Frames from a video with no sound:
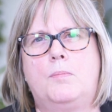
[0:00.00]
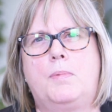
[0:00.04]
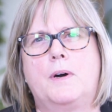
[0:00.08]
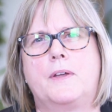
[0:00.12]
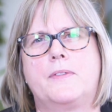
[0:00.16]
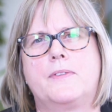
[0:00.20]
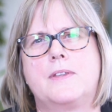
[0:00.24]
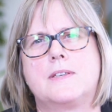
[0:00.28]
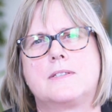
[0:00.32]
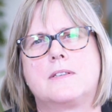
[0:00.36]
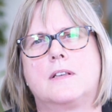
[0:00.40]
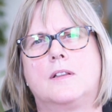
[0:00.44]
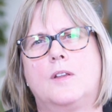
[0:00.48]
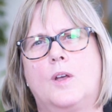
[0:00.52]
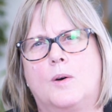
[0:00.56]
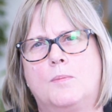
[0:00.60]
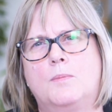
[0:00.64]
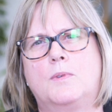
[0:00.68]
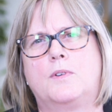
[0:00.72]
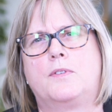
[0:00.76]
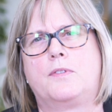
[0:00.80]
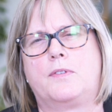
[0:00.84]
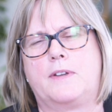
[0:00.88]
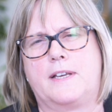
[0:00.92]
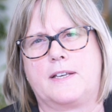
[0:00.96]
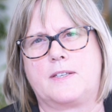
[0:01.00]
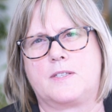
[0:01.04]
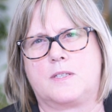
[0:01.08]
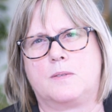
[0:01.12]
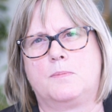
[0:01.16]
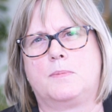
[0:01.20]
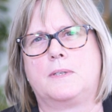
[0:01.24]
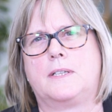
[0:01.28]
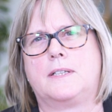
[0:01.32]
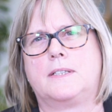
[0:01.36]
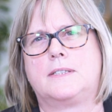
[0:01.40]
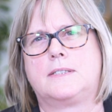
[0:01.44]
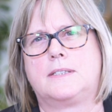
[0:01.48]
but there's a lot more
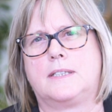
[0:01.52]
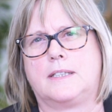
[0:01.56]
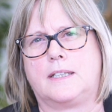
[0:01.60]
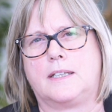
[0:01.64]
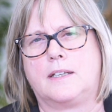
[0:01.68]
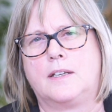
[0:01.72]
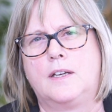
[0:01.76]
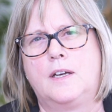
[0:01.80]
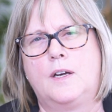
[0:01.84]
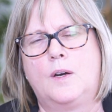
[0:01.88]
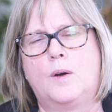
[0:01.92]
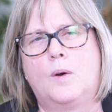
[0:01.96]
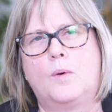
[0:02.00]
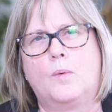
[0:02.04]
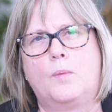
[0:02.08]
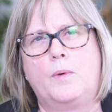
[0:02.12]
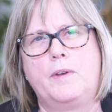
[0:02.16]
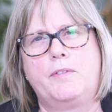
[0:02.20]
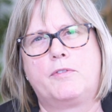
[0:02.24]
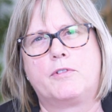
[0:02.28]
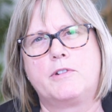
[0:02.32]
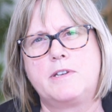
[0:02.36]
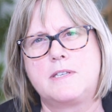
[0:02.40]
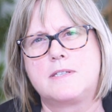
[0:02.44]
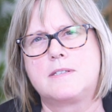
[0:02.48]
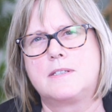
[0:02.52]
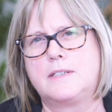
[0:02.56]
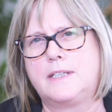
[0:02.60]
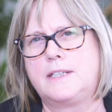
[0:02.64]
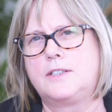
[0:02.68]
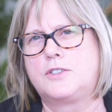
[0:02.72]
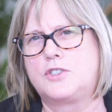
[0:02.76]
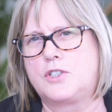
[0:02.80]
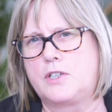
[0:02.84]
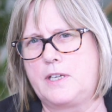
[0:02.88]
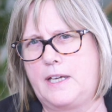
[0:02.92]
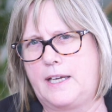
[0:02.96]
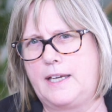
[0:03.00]
flexibility. We've
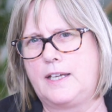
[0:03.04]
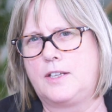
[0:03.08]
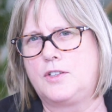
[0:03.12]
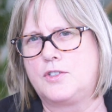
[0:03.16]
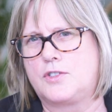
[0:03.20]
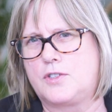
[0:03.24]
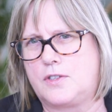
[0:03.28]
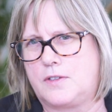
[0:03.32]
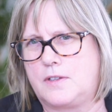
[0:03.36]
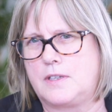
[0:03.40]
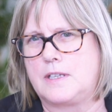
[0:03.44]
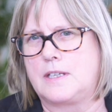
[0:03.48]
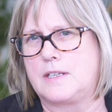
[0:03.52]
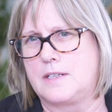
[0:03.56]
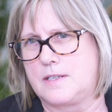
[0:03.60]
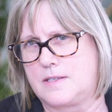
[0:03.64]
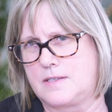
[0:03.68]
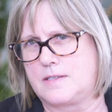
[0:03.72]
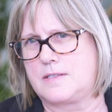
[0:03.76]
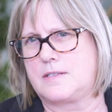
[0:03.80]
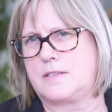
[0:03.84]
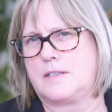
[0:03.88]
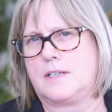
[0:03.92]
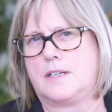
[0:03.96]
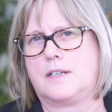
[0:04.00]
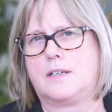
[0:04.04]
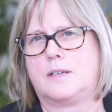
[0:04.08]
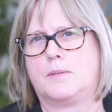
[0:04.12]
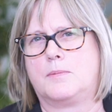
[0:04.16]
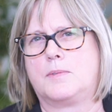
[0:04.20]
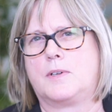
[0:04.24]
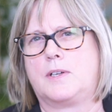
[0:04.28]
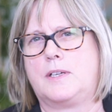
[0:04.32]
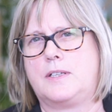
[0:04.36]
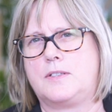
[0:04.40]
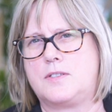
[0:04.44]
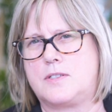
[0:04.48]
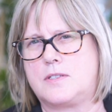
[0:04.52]
recently changed this
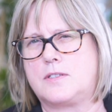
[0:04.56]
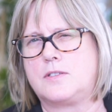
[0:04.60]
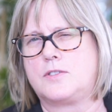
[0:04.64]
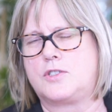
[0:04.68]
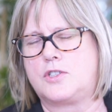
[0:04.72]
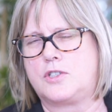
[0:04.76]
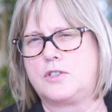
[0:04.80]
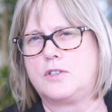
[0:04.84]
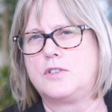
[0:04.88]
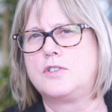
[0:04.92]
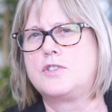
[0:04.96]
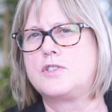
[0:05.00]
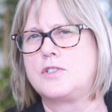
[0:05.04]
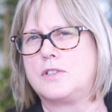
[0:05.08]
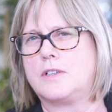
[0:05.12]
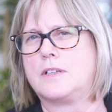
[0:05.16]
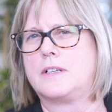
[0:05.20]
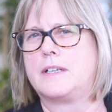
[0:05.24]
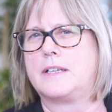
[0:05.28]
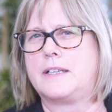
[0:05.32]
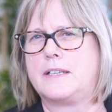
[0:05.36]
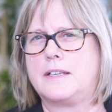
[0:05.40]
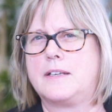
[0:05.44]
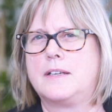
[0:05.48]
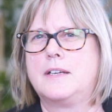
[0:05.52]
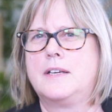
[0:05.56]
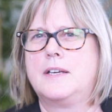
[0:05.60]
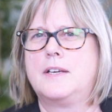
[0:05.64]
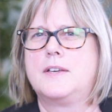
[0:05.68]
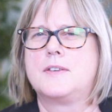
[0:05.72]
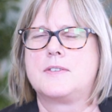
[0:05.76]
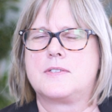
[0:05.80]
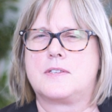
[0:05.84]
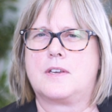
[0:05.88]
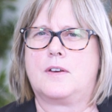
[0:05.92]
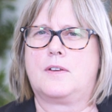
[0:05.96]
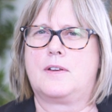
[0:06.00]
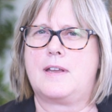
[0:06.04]
institutionally.
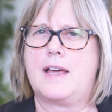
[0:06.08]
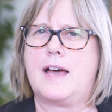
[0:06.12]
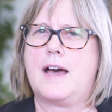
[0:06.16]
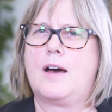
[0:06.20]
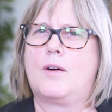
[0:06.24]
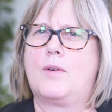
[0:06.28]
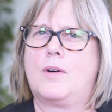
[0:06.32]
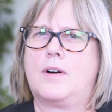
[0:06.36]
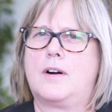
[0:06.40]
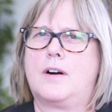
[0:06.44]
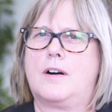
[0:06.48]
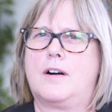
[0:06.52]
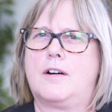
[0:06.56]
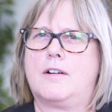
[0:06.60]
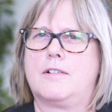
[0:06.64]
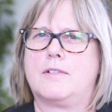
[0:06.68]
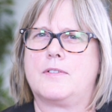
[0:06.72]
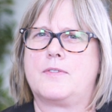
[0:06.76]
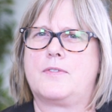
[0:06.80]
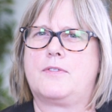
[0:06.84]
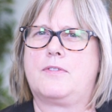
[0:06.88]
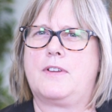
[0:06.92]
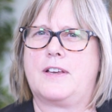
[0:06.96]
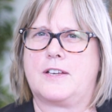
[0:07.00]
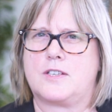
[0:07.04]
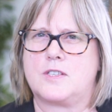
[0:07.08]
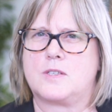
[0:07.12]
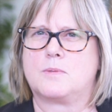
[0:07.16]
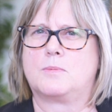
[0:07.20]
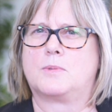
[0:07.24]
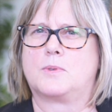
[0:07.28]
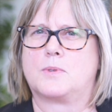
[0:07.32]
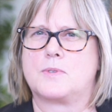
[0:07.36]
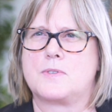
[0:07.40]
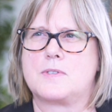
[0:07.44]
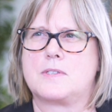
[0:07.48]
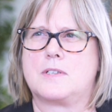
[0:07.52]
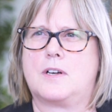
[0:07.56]
So now our
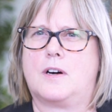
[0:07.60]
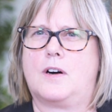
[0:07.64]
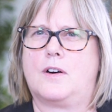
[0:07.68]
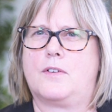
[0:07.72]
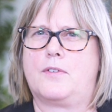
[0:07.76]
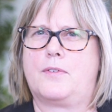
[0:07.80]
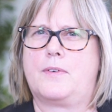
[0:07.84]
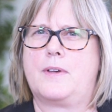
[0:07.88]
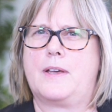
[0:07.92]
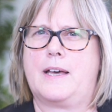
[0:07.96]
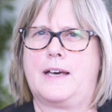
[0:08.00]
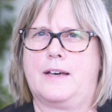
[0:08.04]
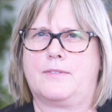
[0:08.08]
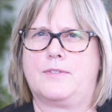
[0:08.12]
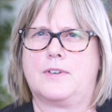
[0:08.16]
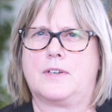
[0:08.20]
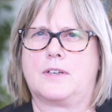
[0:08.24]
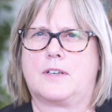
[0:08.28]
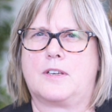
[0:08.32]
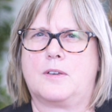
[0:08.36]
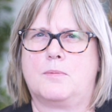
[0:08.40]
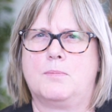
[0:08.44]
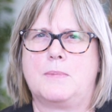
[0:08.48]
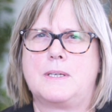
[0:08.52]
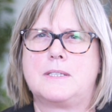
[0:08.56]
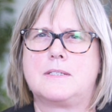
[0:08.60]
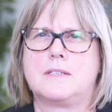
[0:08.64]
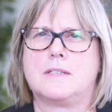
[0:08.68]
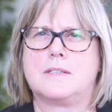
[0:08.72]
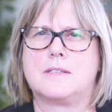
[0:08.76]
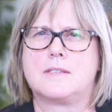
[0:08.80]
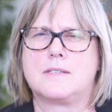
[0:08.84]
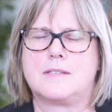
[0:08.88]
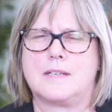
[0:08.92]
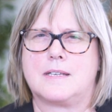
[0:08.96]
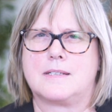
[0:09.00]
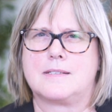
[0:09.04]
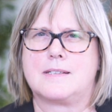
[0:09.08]
flexible staff have a
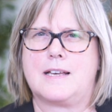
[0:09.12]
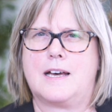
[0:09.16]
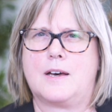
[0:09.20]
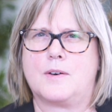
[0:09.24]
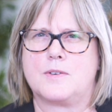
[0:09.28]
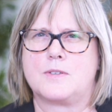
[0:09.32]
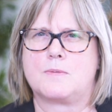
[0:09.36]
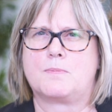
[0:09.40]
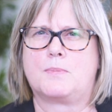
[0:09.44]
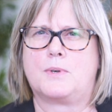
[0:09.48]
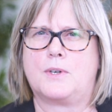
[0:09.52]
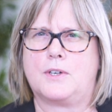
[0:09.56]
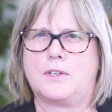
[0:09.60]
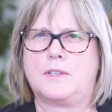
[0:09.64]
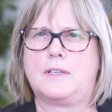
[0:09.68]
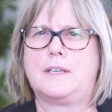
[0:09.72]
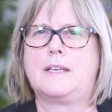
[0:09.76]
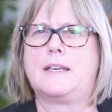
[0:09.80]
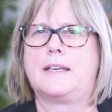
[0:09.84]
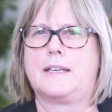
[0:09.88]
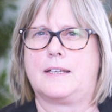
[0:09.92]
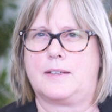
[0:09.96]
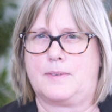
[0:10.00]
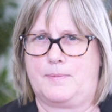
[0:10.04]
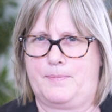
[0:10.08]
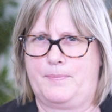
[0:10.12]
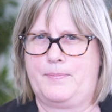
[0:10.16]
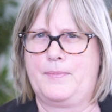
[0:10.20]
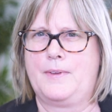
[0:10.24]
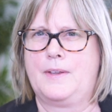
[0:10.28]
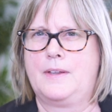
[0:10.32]
committed 6 hours per year,